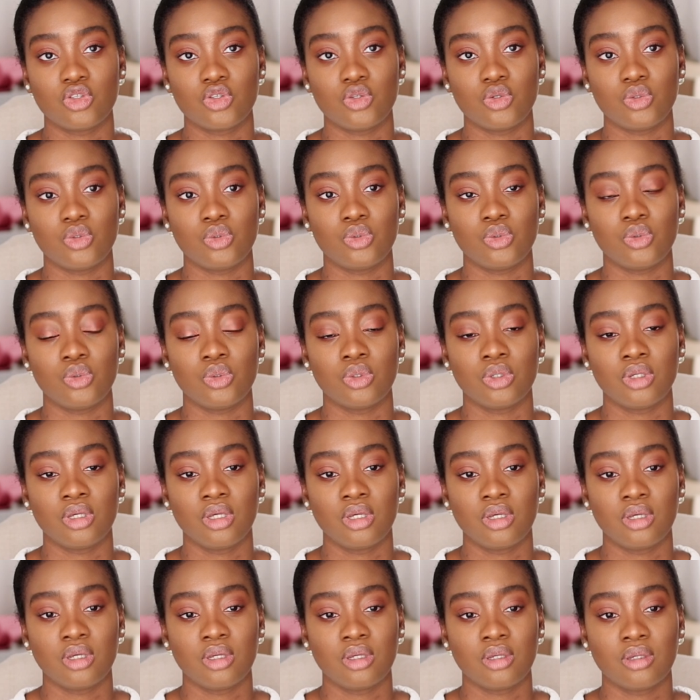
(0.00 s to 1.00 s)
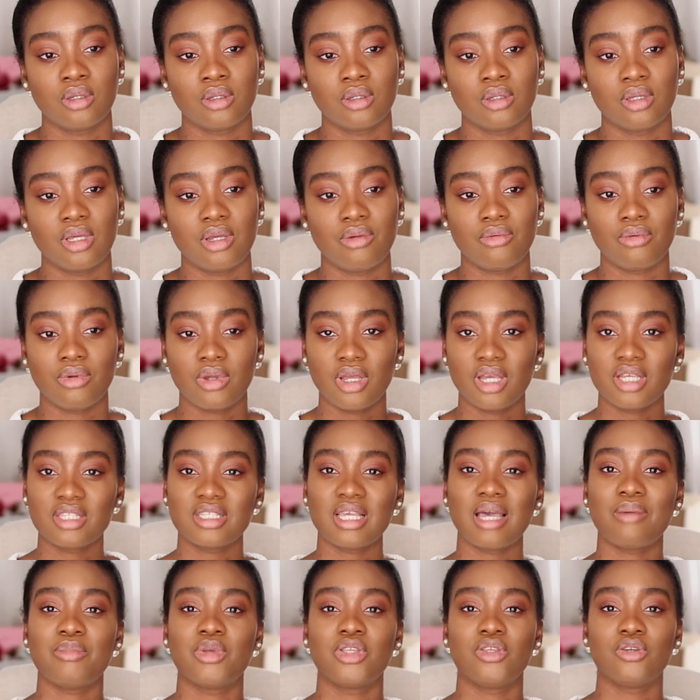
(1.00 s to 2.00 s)
to
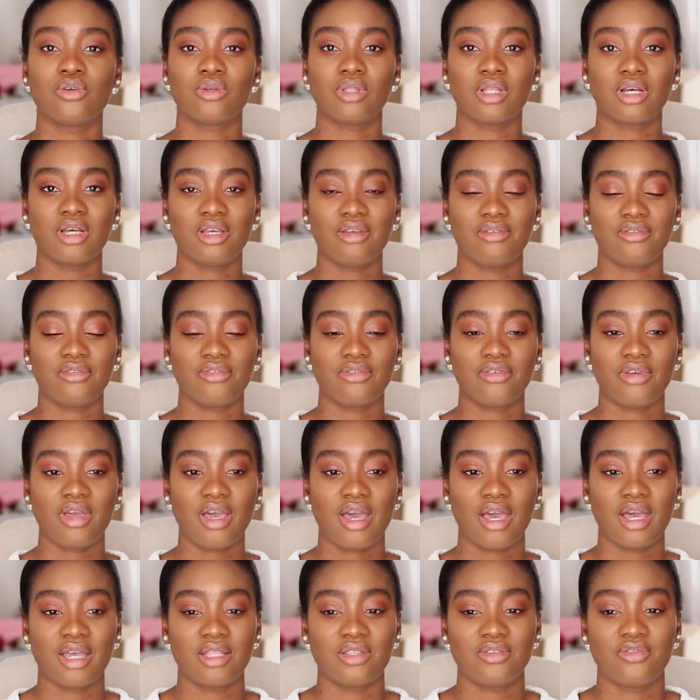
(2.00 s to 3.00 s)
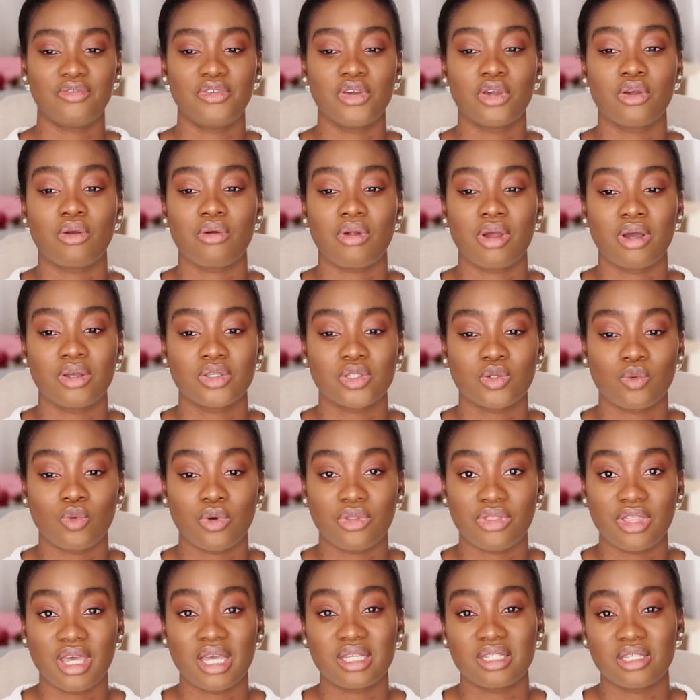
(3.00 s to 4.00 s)
examine your life and figure out
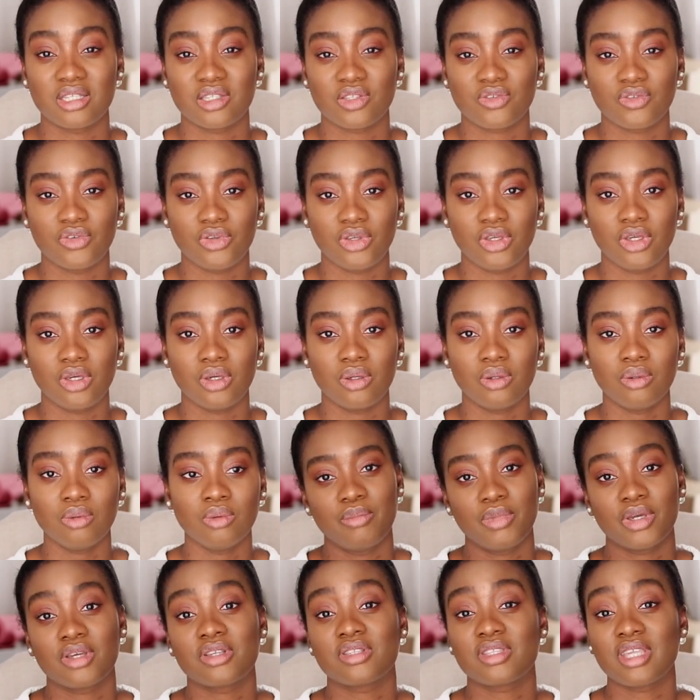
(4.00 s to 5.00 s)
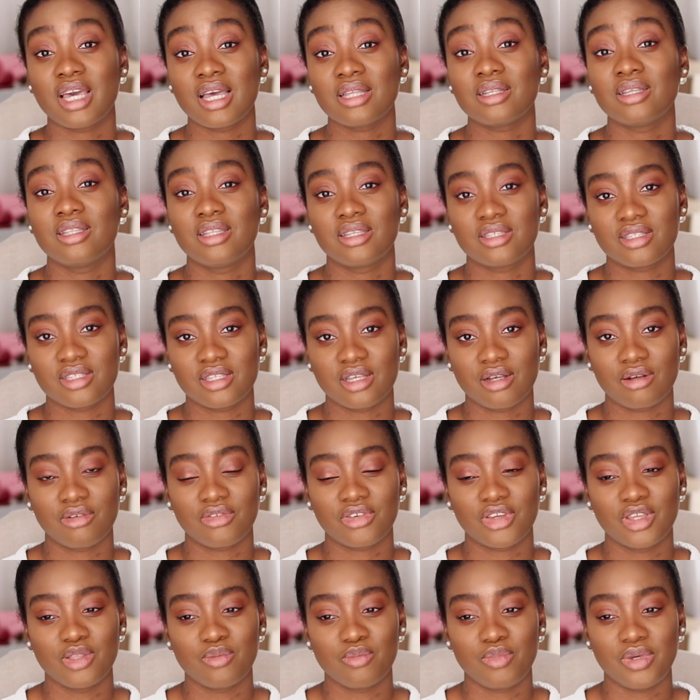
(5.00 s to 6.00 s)
what that is for you, because that in itself
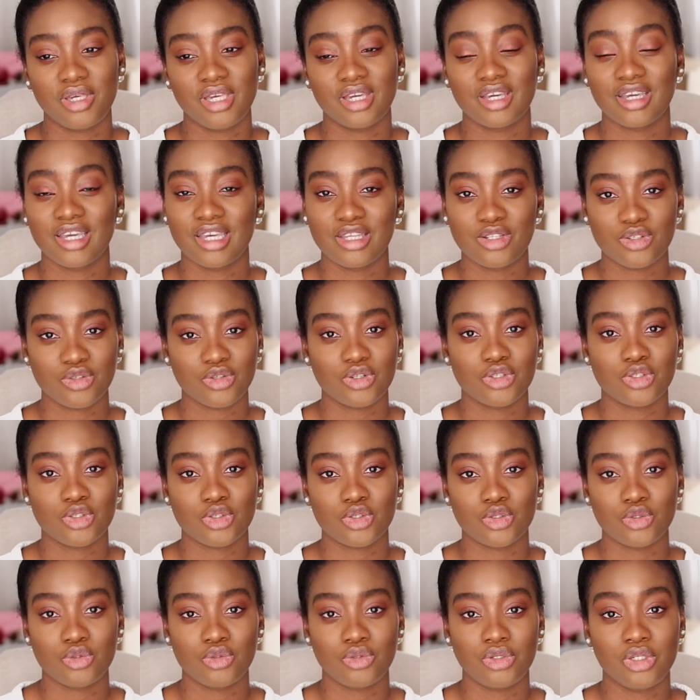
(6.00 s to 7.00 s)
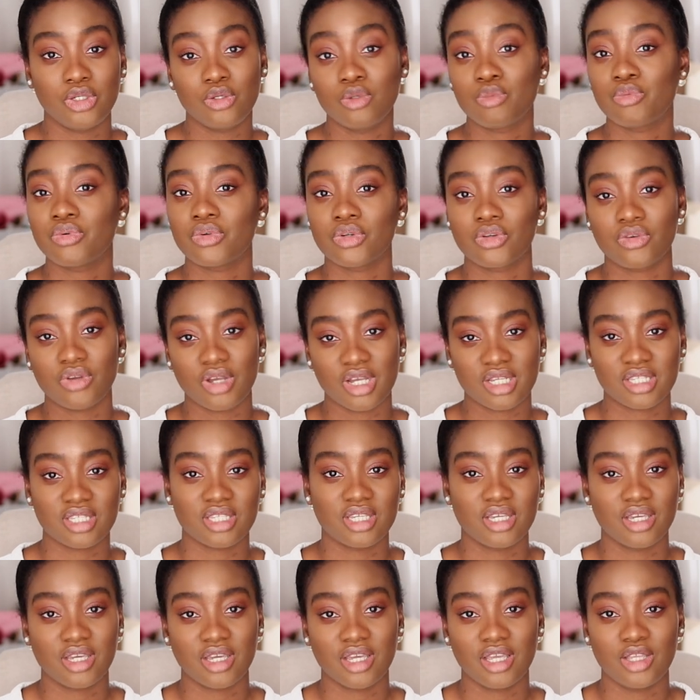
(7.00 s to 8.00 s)
can be a hindrance to you
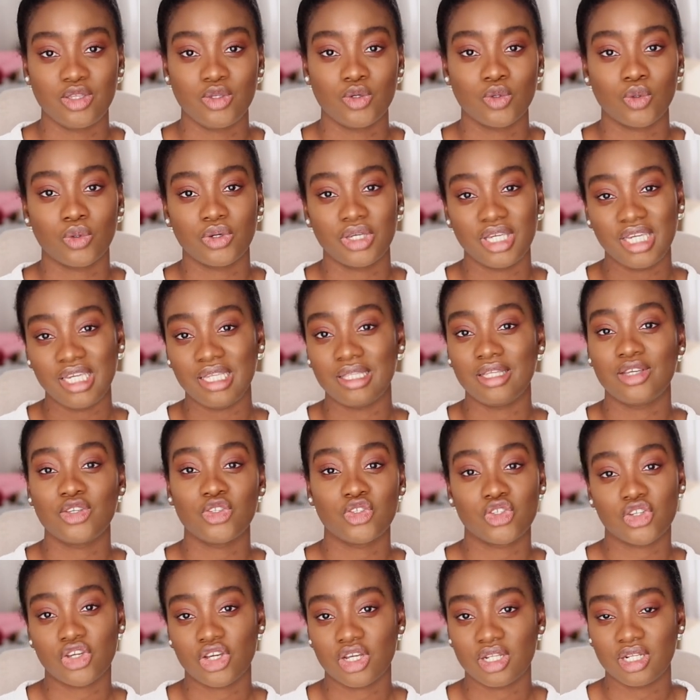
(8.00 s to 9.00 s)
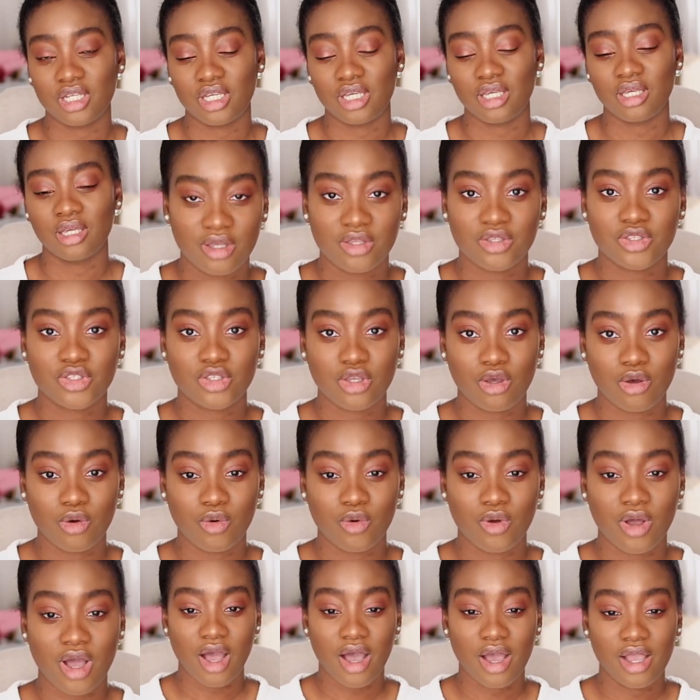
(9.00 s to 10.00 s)
progressing in your healing journey.
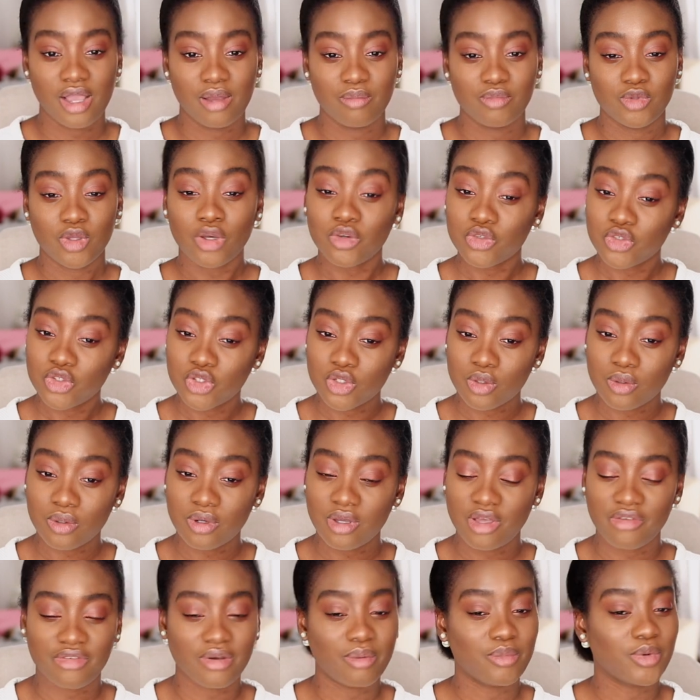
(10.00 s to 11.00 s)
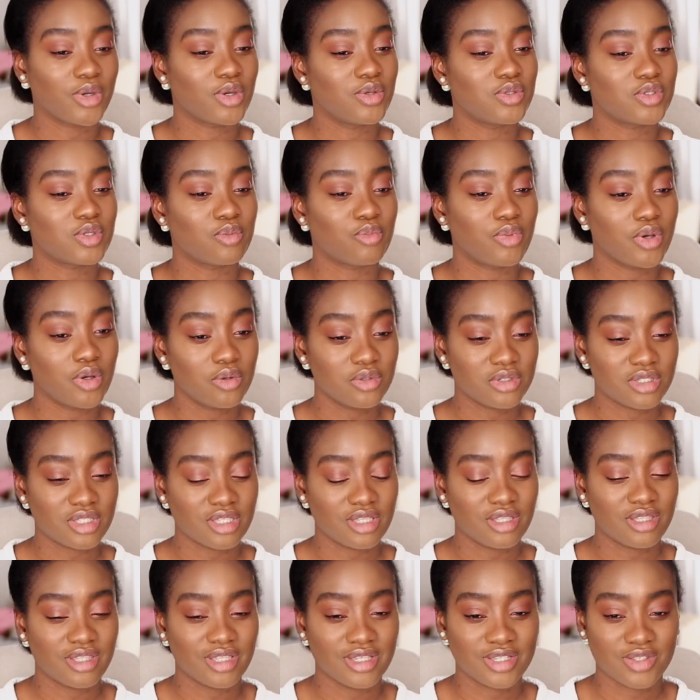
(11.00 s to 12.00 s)
So I am not sure if I'm going to post
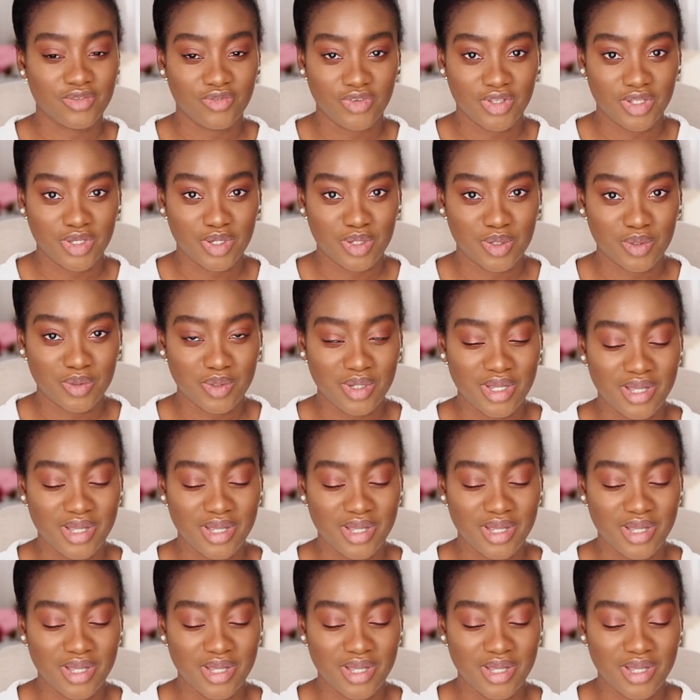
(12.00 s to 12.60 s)
this video.